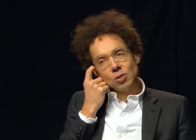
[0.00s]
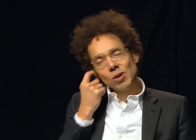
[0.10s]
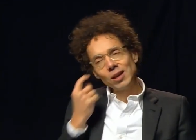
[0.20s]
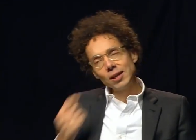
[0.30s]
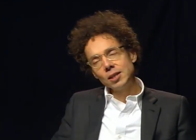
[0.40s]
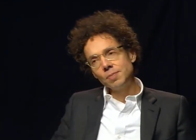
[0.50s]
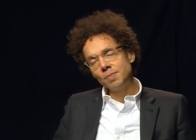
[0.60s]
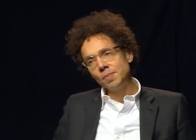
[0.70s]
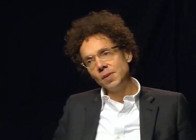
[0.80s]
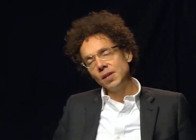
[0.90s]
Well, it's
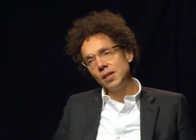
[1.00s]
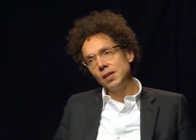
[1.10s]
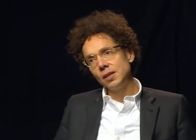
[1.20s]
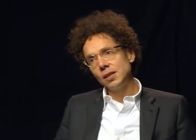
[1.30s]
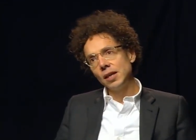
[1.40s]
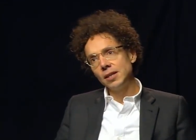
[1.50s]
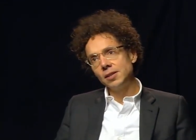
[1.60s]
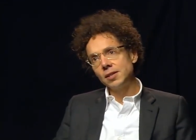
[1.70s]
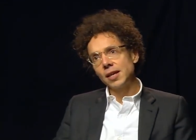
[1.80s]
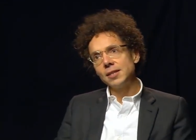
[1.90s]

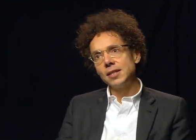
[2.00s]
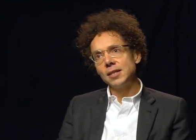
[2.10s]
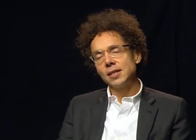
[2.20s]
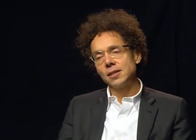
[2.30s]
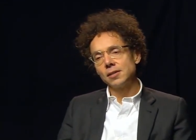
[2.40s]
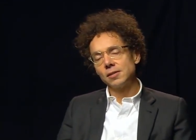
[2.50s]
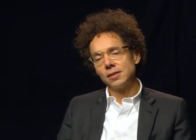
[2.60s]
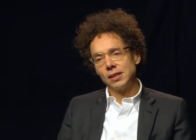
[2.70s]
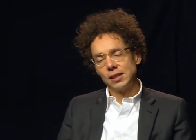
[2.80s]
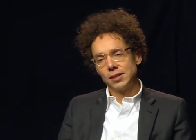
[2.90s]
this idea.
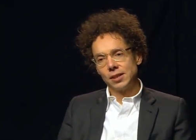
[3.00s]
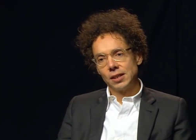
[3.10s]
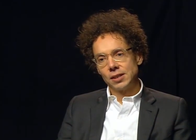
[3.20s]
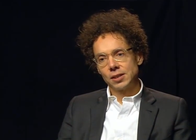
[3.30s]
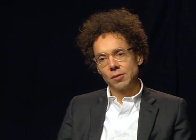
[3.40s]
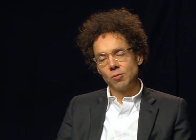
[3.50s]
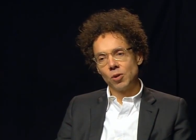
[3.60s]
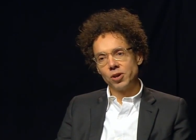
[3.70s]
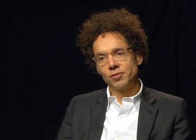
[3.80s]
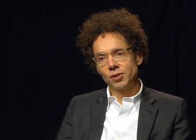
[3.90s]
It's a
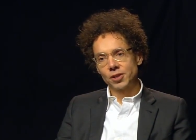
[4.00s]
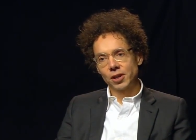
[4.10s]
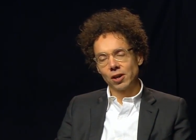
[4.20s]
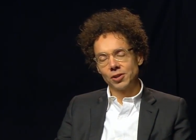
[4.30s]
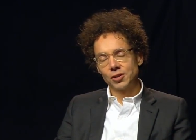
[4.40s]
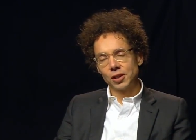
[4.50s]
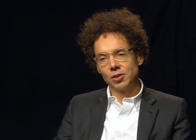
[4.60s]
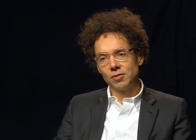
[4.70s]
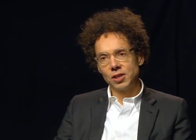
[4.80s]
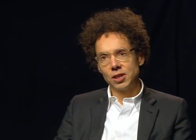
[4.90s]
wonderful psychologist at
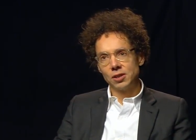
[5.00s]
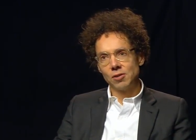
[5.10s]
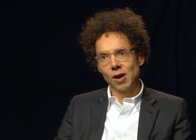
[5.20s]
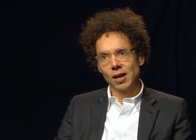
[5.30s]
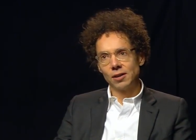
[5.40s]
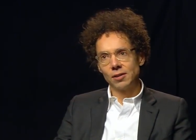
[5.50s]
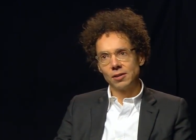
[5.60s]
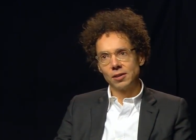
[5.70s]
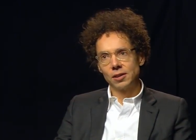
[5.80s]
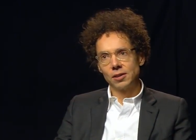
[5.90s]
U of T who had
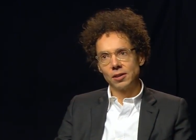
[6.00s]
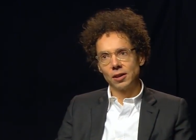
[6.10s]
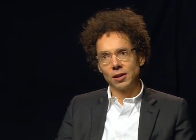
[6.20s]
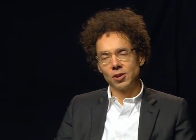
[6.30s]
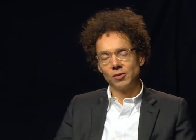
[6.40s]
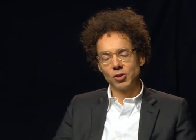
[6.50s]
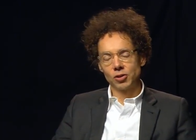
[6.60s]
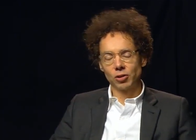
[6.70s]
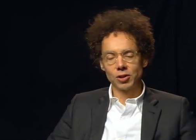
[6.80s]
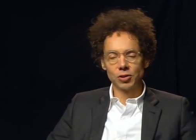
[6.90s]
University
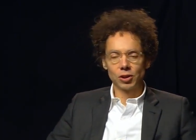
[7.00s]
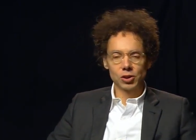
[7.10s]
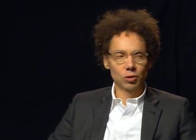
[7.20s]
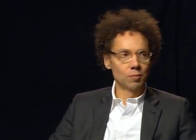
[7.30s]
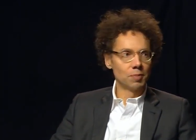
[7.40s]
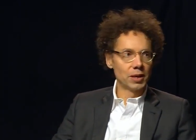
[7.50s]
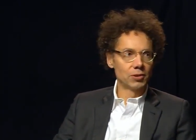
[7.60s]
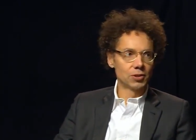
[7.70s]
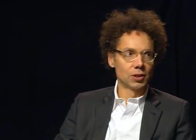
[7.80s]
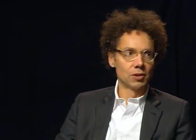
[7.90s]
of Toronto called Jordan
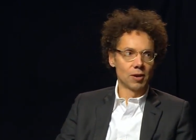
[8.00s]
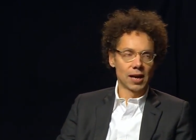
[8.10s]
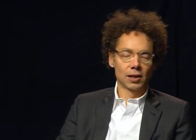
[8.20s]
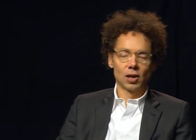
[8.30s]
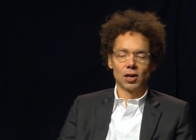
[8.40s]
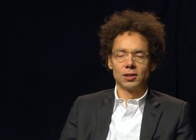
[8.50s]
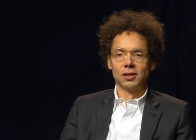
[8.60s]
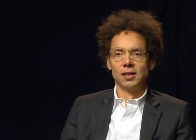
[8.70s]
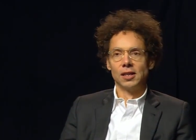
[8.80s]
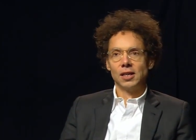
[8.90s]
Peterson, who I had a
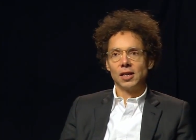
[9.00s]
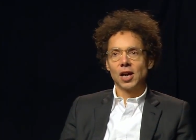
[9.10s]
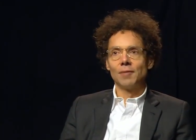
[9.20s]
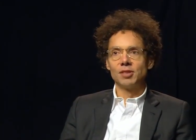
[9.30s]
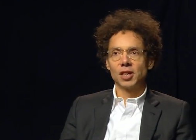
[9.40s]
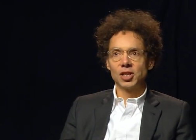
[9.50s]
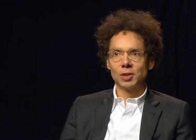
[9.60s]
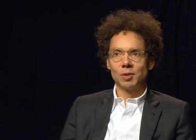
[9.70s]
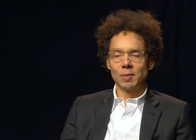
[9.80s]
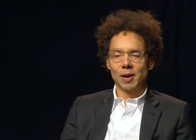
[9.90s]
long
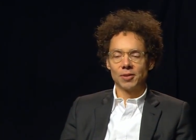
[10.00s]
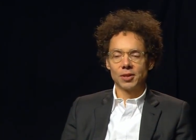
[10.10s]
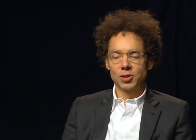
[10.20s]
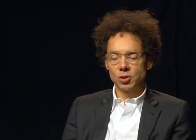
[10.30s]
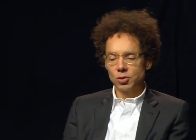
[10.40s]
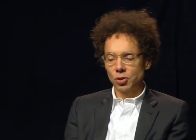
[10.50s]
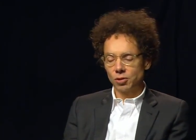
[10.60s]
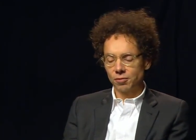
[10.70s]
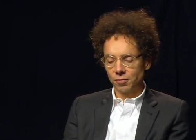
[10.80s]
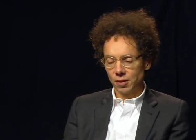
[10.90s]
conversation with about this, who
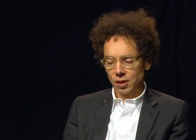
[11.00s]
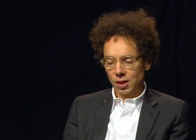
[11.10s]
sort of